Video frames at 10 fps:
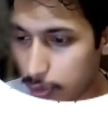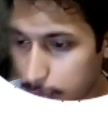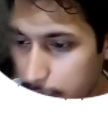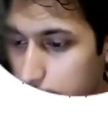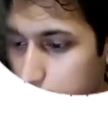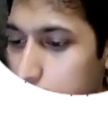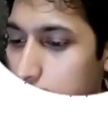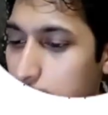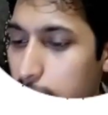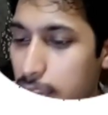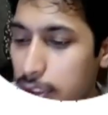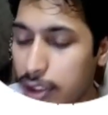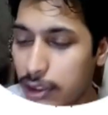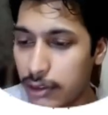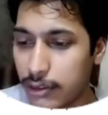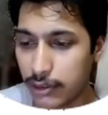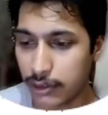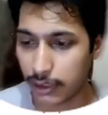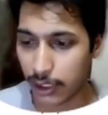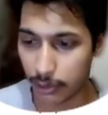one thing, then you move
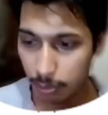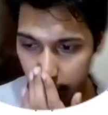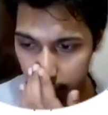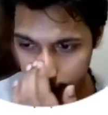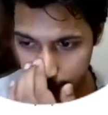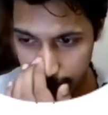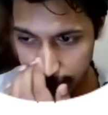easily next